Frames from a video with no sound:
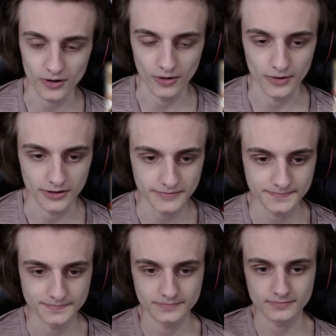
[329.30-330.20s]
Homura.
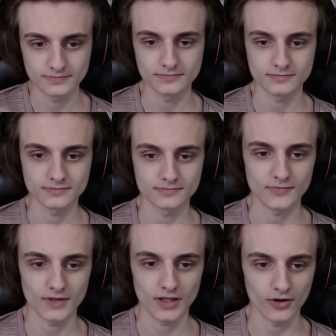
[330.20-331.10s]

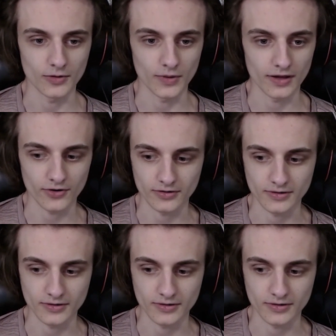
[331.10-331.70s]
Oh good, we have her